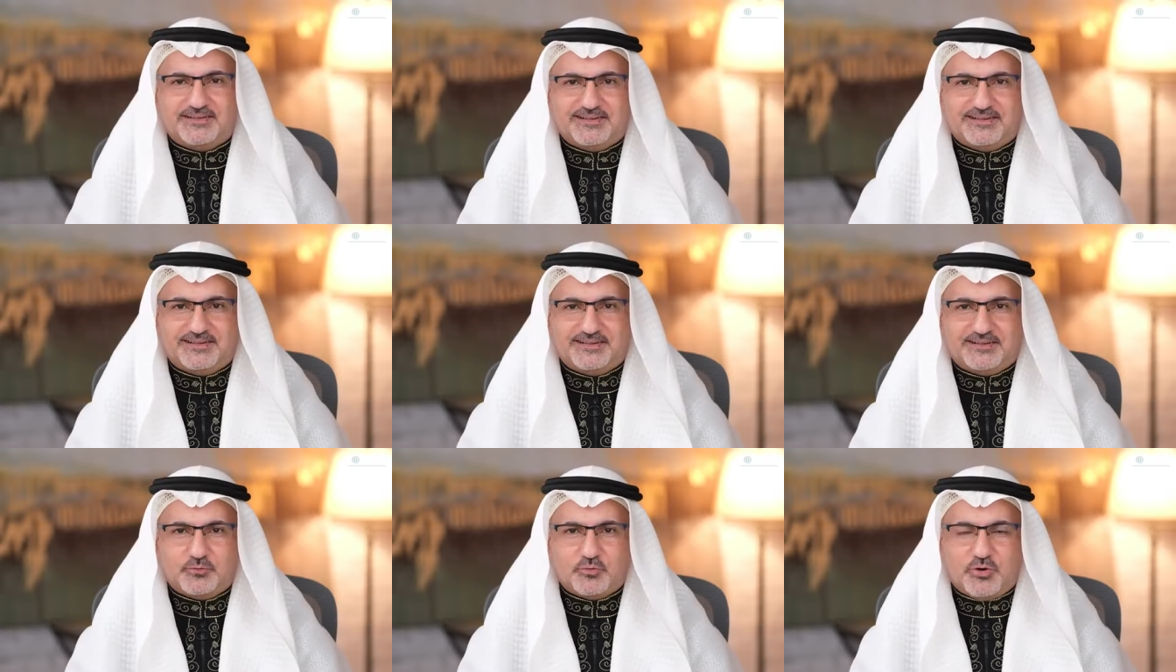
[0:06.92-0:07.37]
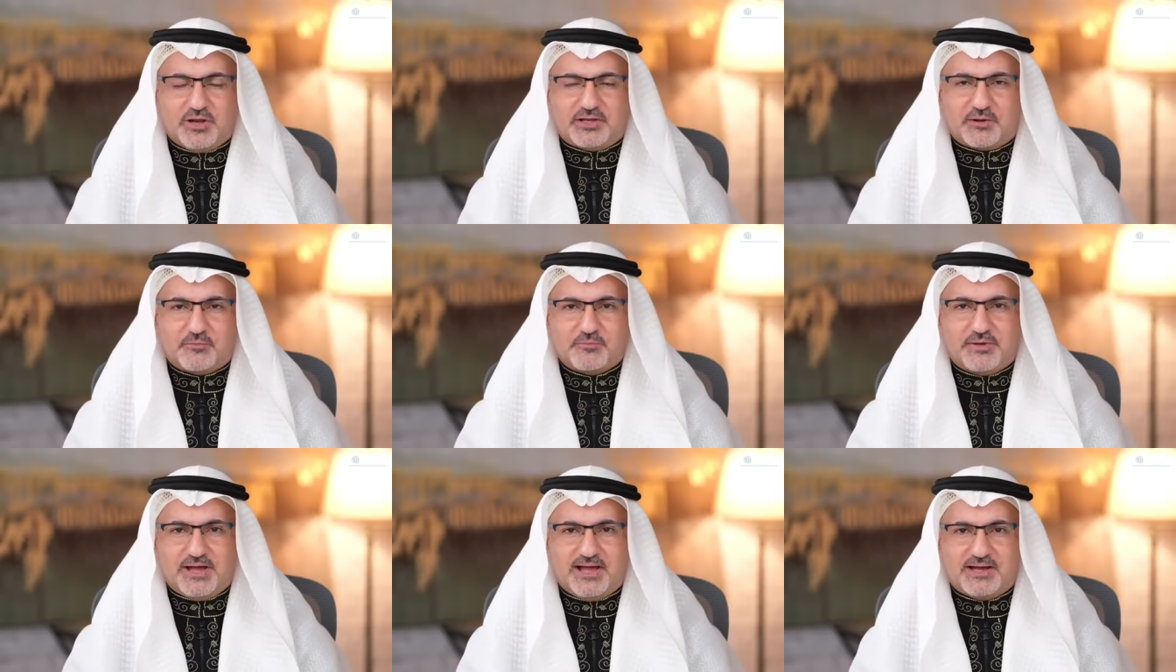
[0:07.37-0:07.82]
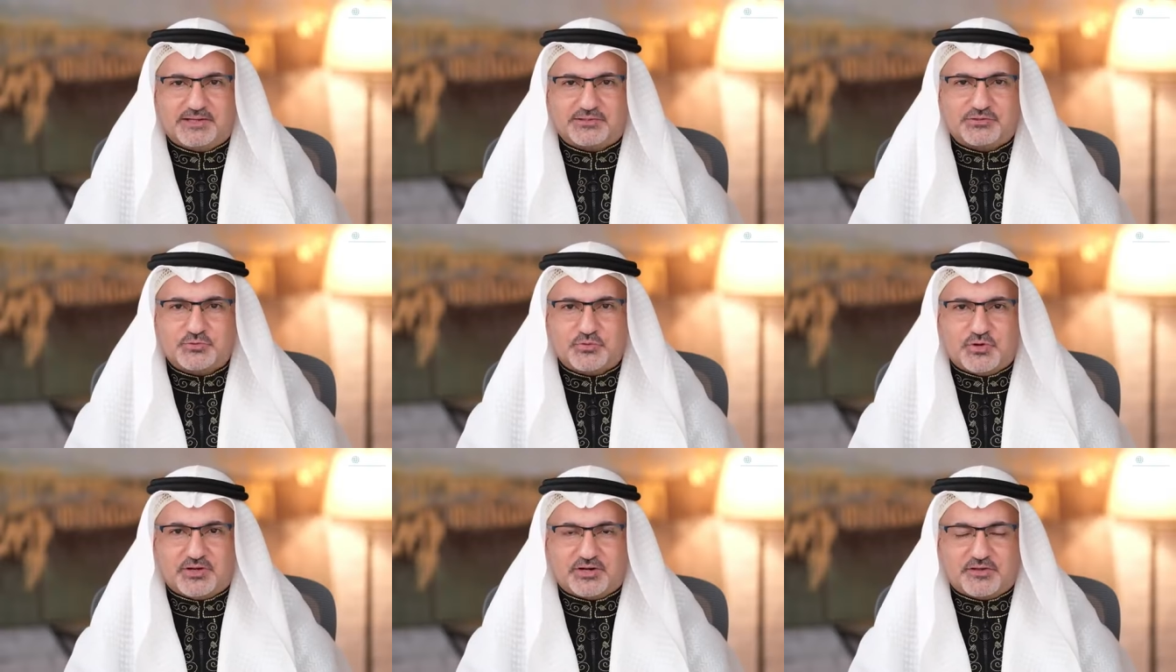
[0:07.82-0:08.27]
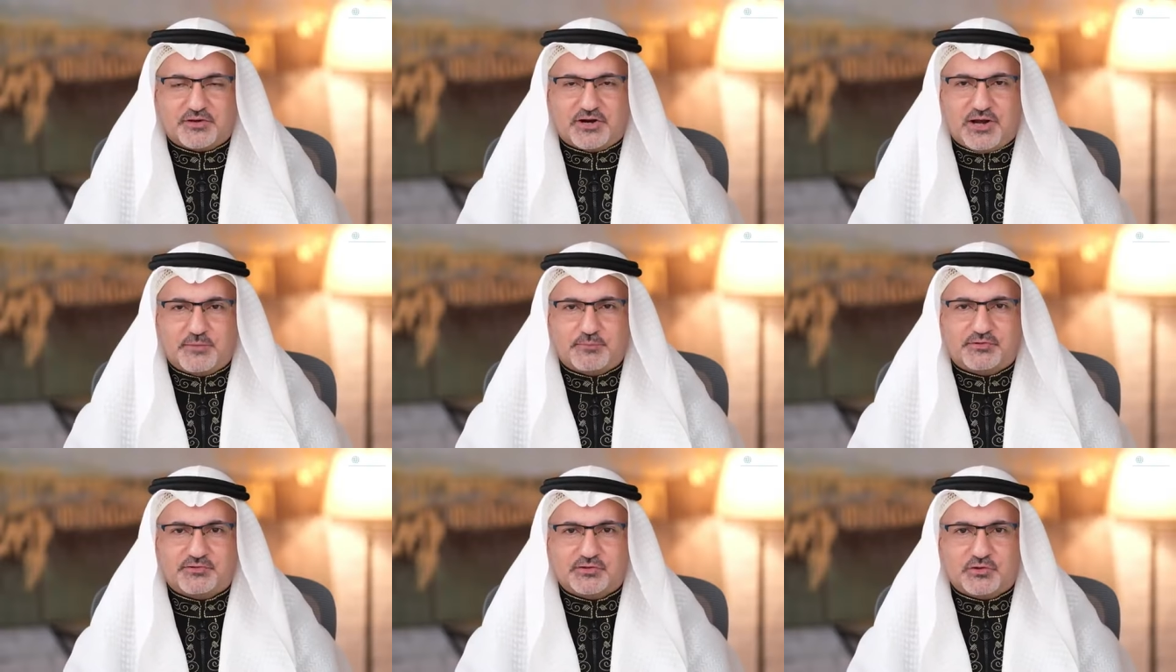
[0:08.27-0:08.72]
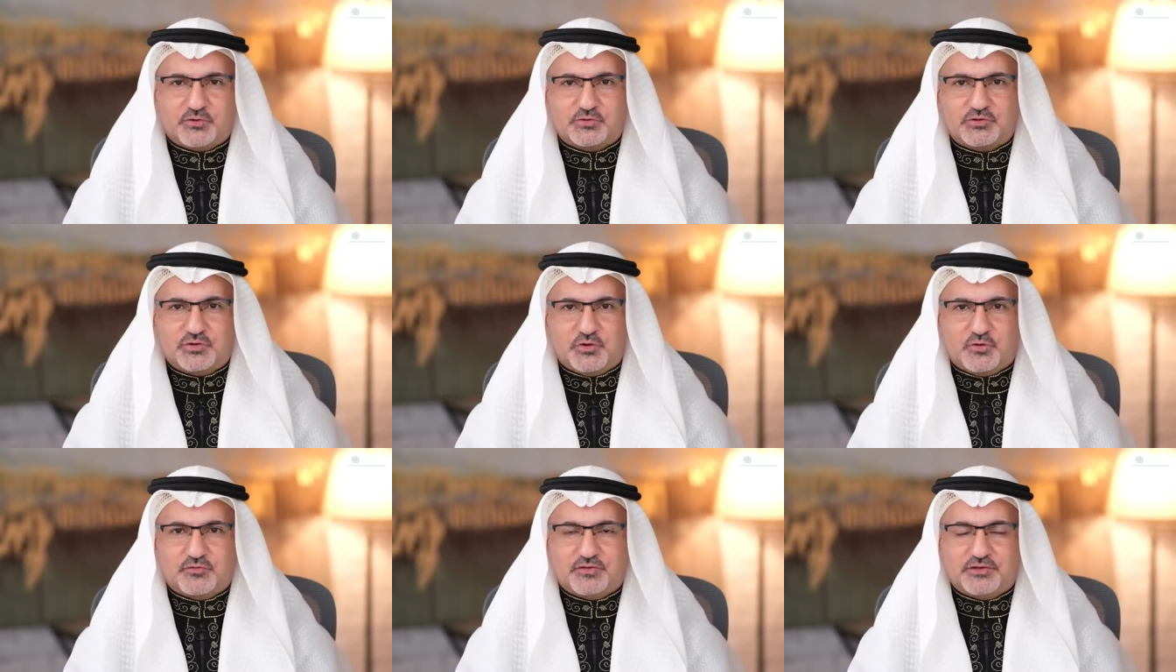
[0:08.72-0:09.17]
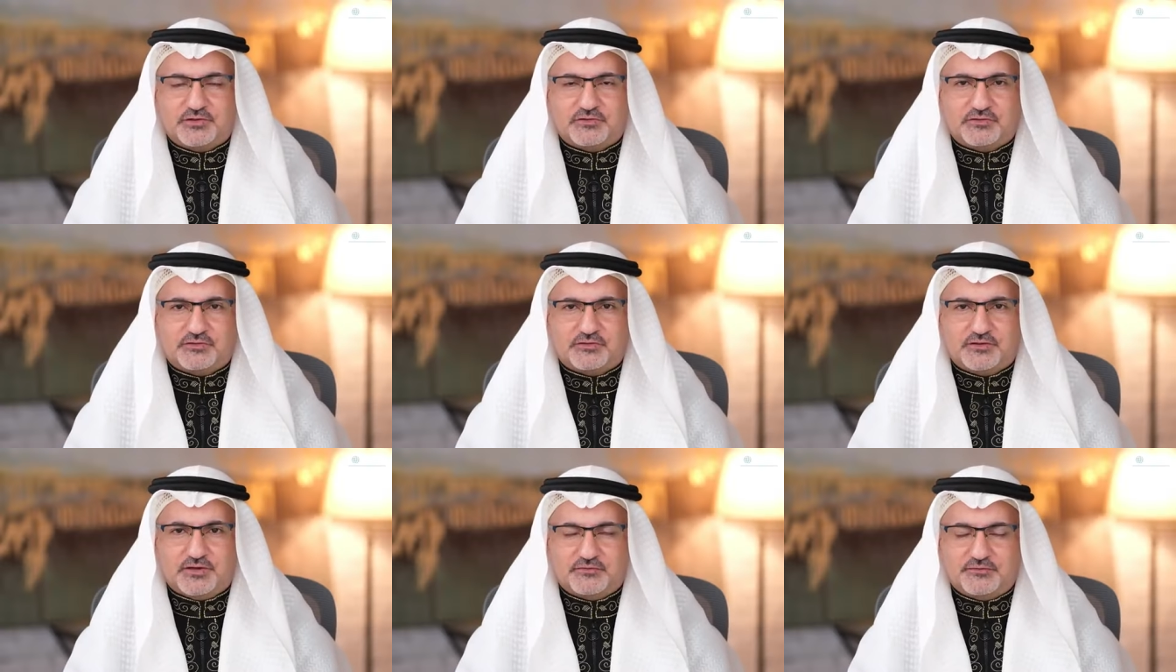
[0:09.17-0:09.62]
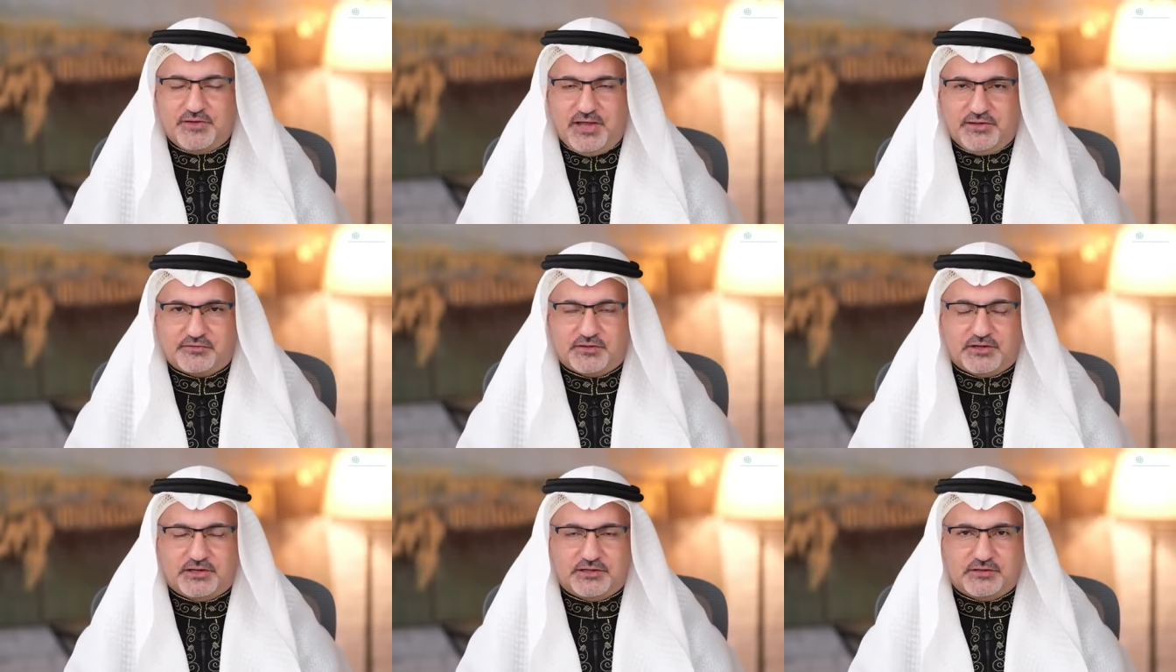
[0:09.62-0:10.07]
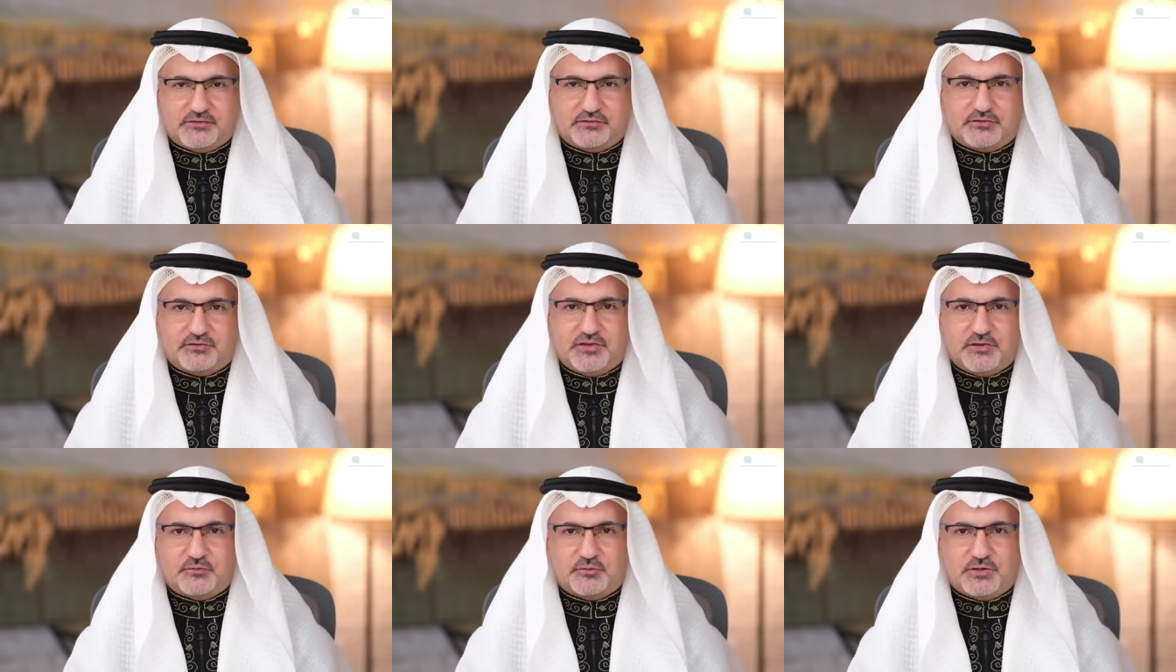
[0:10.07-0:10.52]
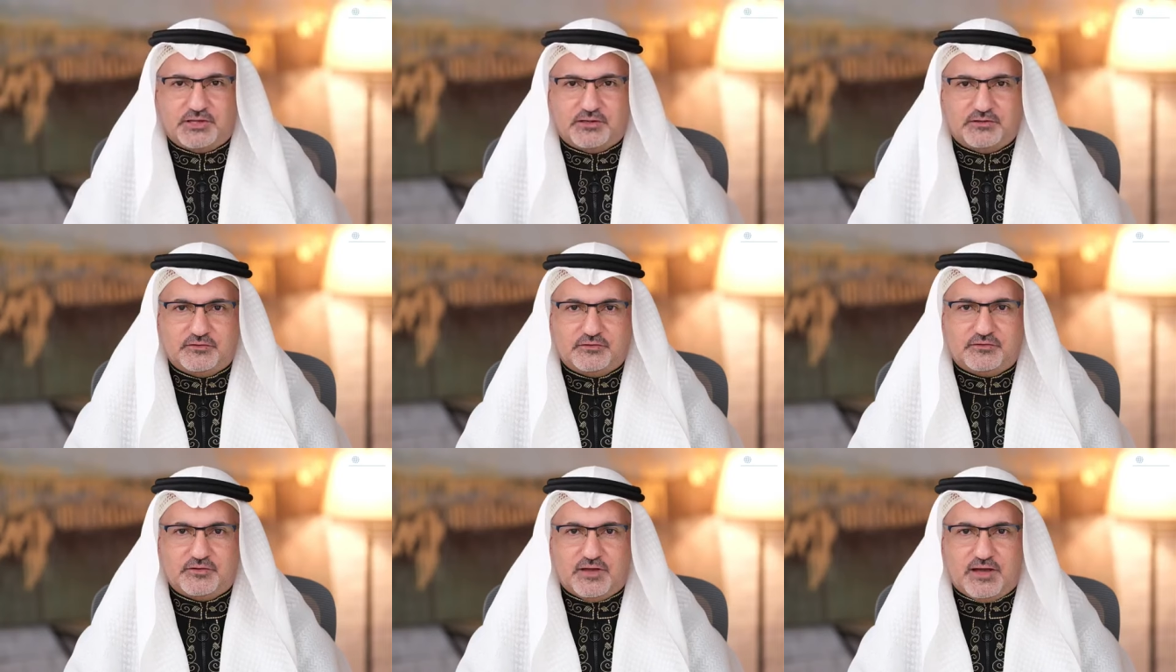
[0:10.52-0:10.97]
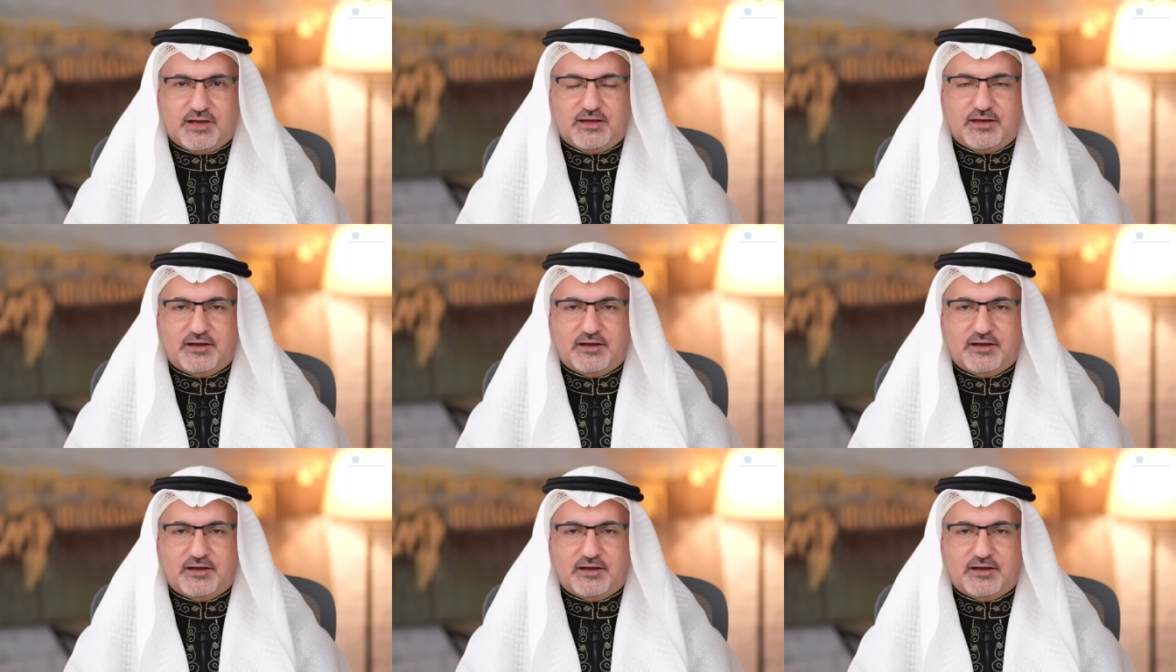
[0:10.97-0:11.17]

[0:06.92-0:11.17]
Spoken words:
Welcome back to another episode of this fascinating series